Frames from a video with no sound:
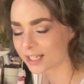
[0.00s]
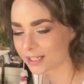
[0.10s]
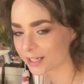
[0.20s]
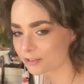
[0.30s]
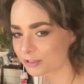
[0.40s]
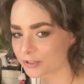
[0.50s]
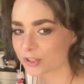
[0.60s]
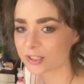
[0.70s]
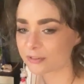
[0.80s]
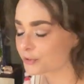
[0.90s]
That kind of feels
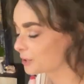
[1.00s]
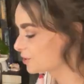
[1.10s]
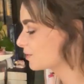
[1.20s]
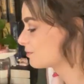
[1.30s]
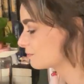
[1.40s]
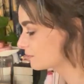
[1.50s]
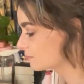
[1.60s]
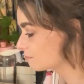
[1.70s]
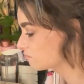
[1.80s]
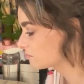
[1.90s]
good afterward.
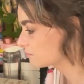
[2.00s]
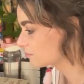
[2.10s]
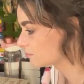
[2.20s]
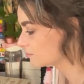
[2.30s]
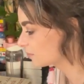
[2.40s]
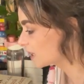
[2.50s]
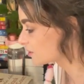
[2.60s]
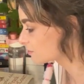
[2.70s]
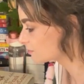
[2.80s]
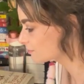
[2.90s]
Kind of.